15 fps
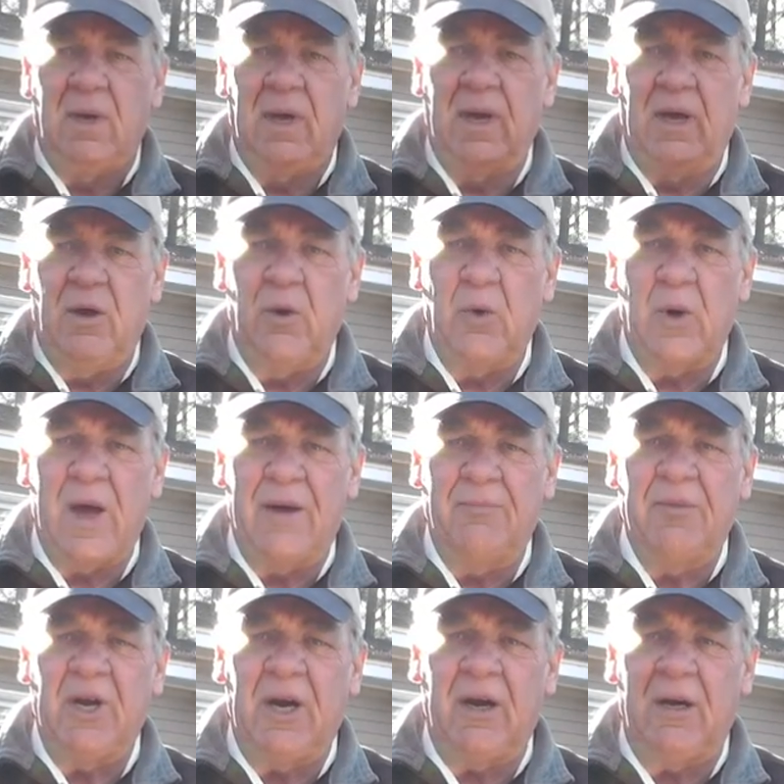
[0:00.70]
Hello,
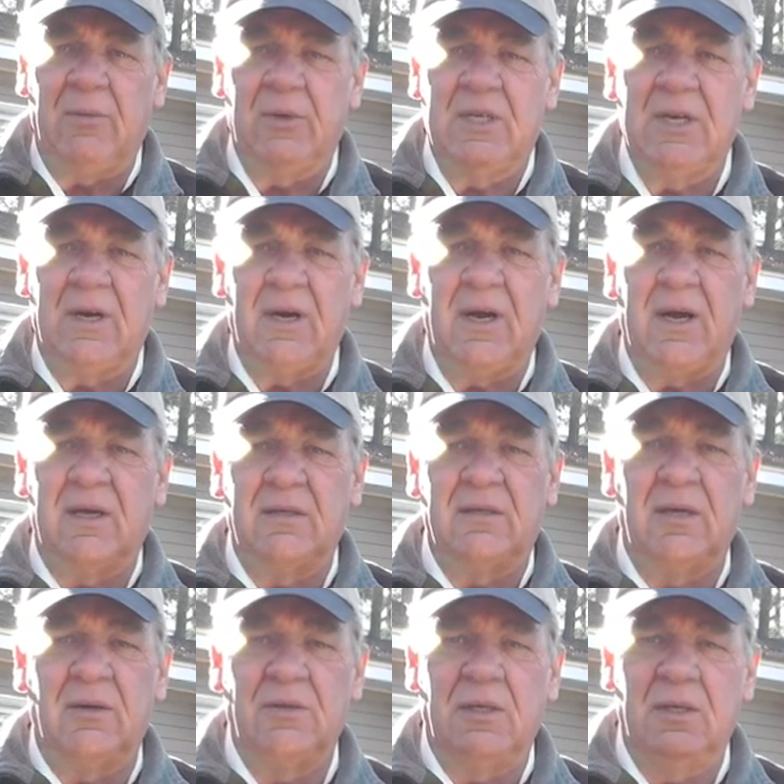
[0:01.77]
I'm Terry with Terry Howe and
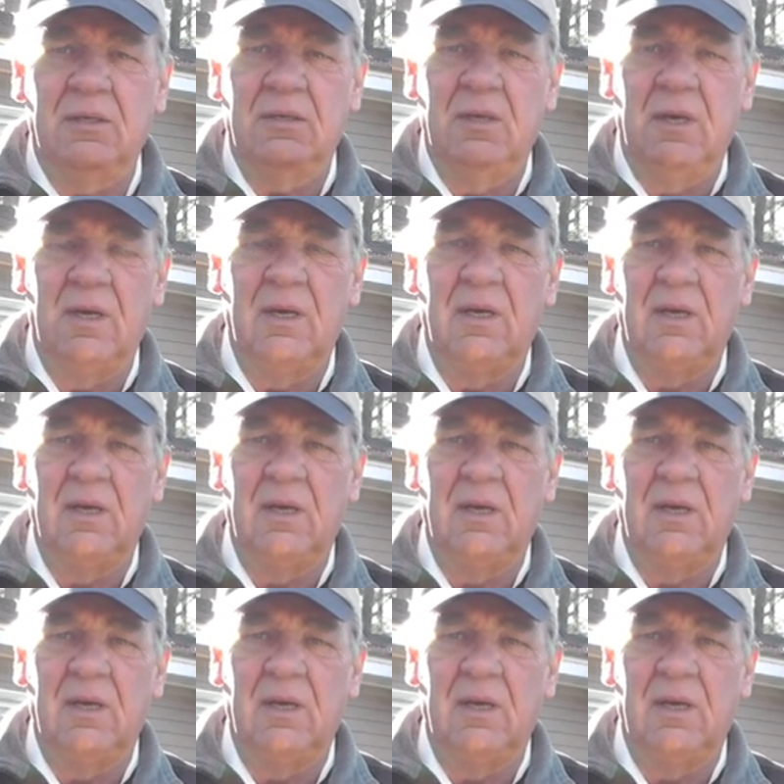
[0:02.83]
Associates.